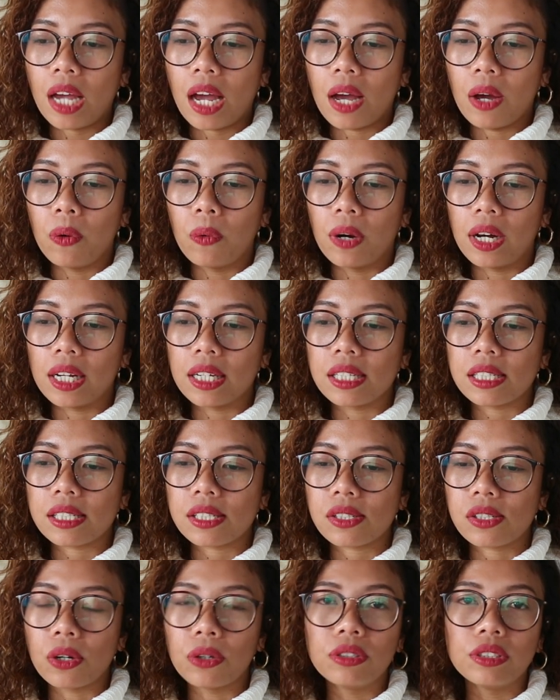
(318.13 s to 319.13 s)
I was
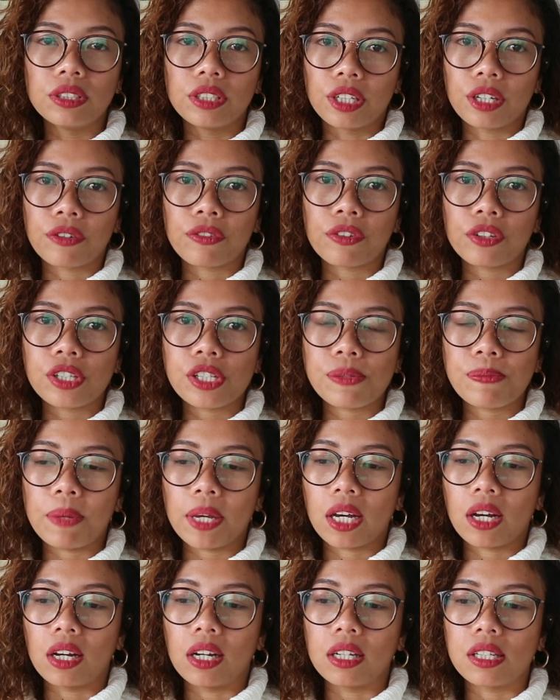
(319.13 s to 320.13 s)
so nervous
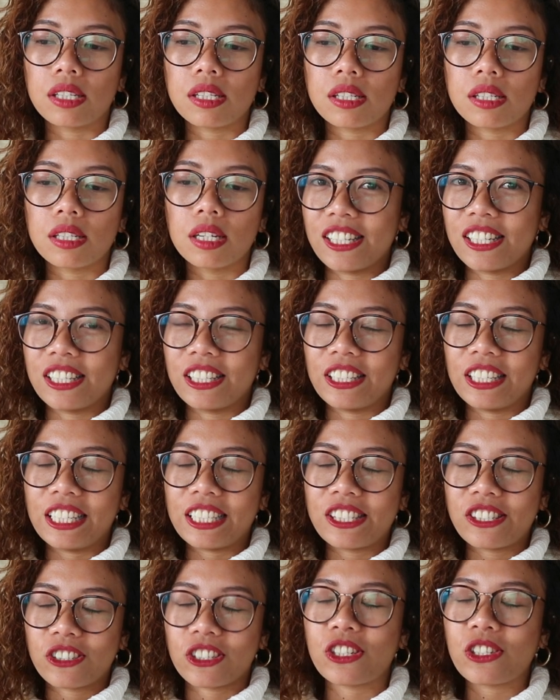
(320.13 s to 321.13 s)
because
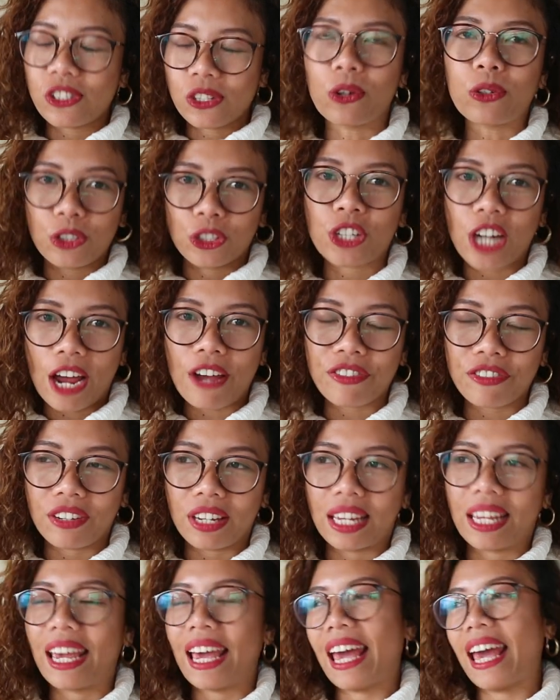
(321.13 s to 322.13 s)
it's just so
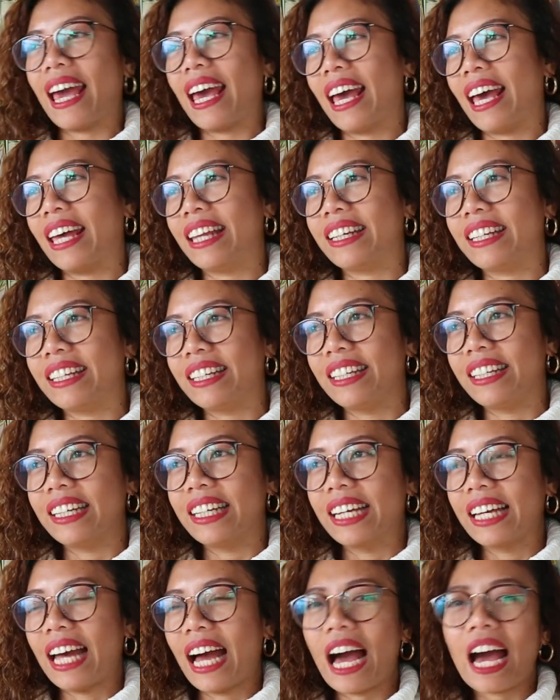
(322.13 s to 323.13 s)
traffic and
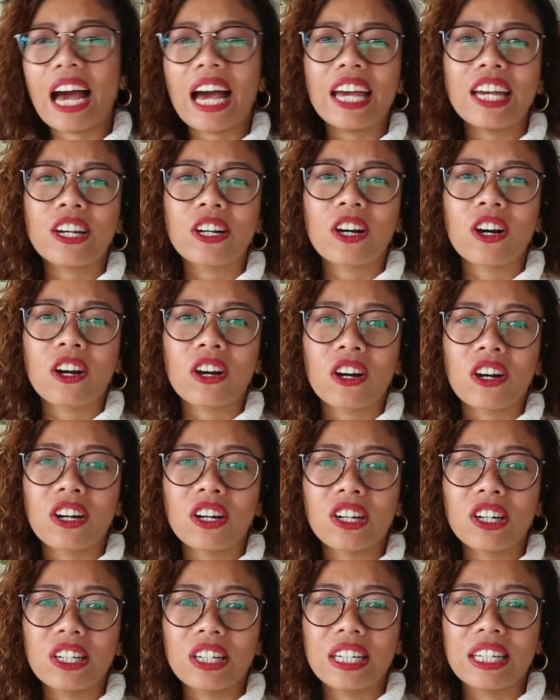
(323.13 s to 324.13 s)
I
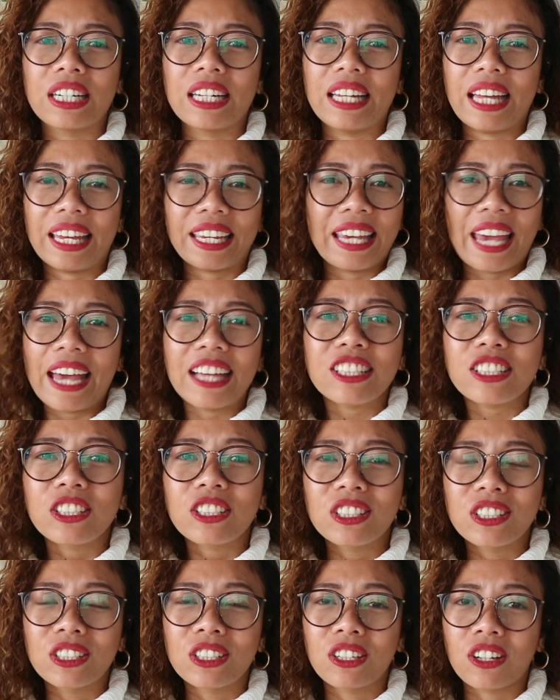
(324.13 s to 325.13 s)
I
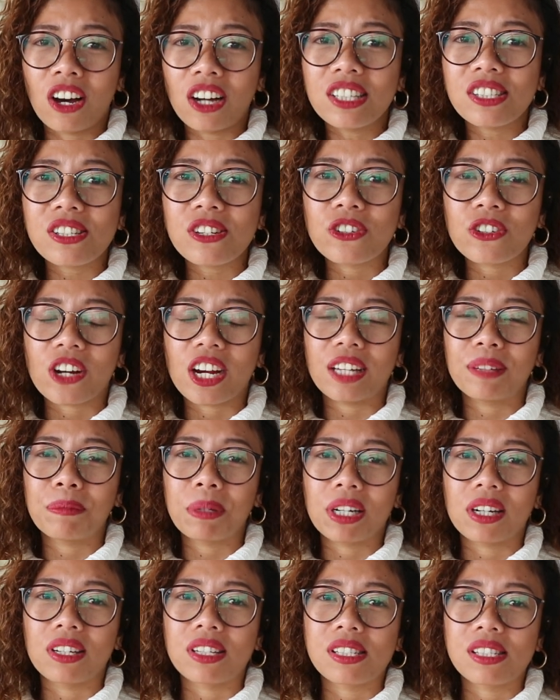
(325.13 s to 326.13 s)
can't concentrate
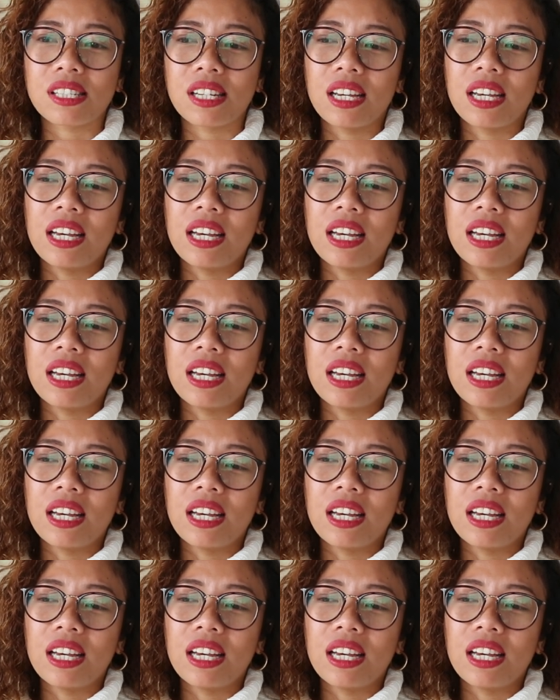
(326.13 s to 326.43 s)
because